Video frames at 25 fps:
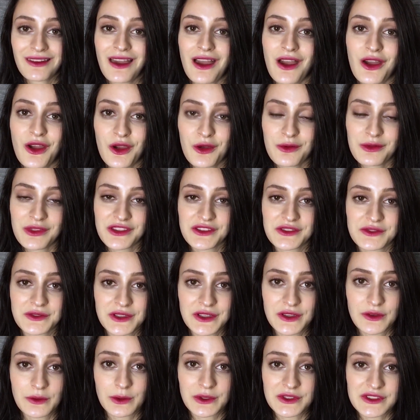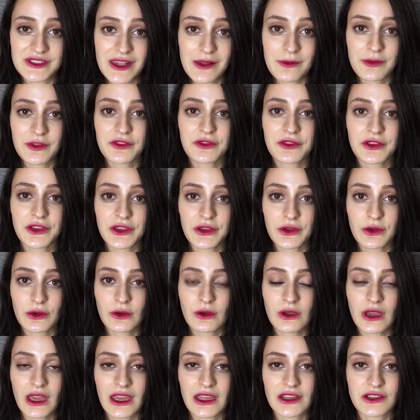I hope this video was helpful for
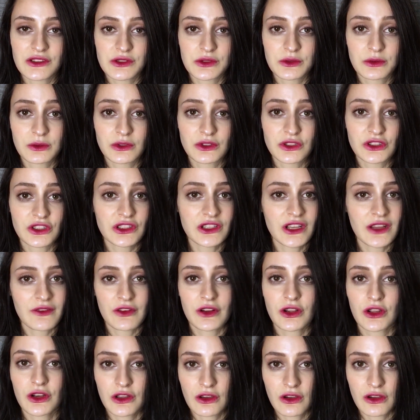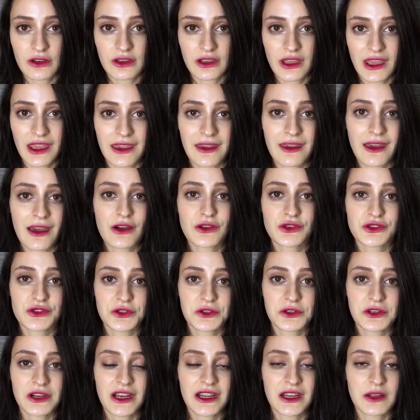you and you are never gonna
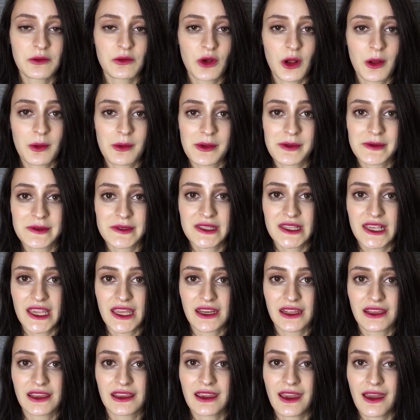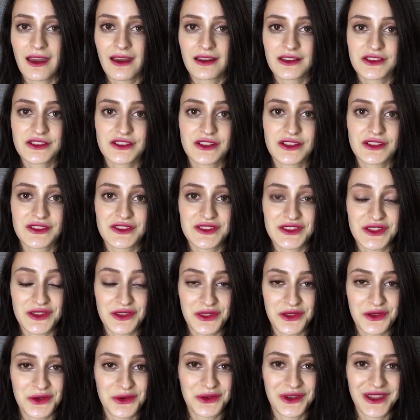encounter any problems getting cash in
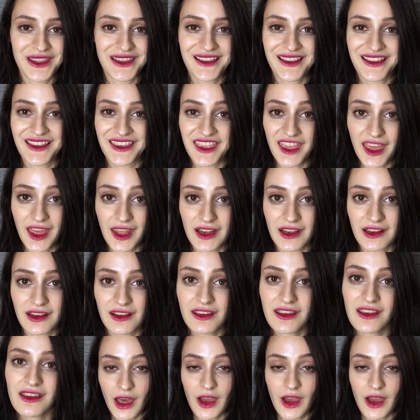South Korea again.